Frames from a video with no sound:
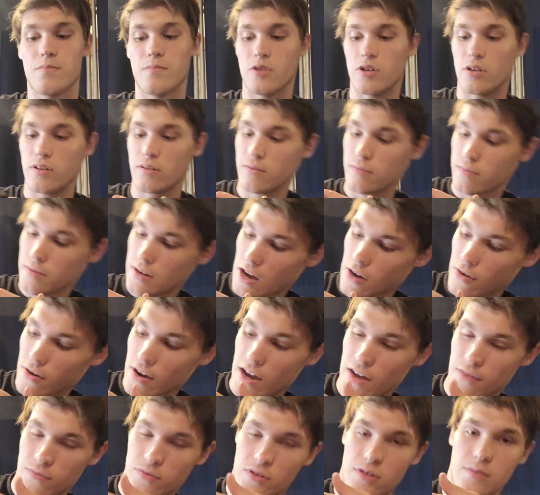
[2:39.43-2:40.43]
but now I
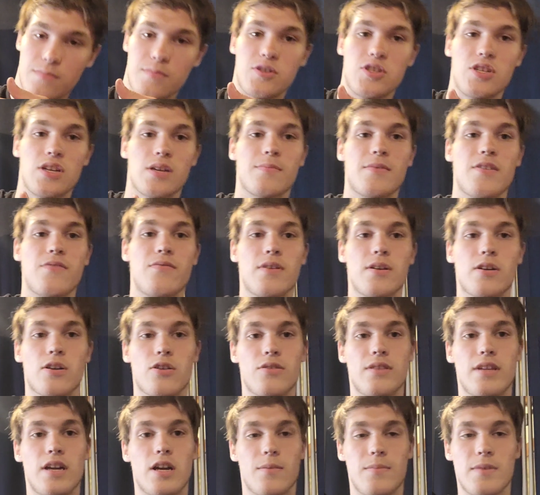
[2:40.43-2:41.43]
have to stick my finger
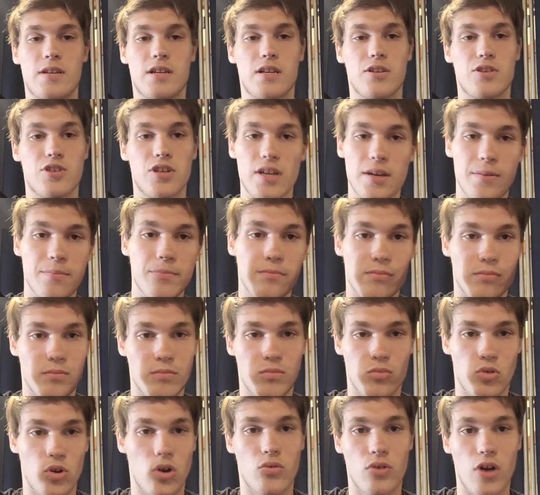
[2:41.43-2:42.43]
in there because it
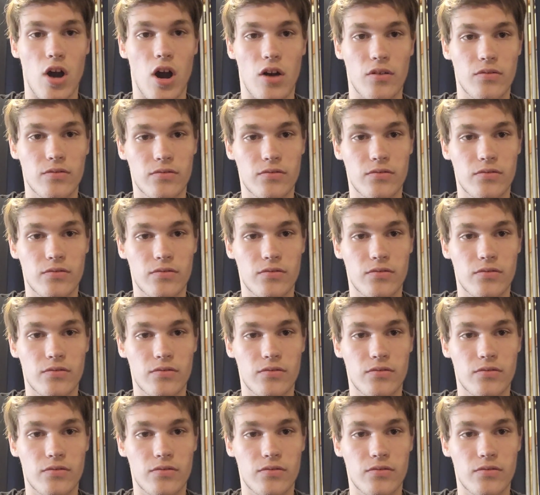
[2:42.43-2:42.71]
broke off.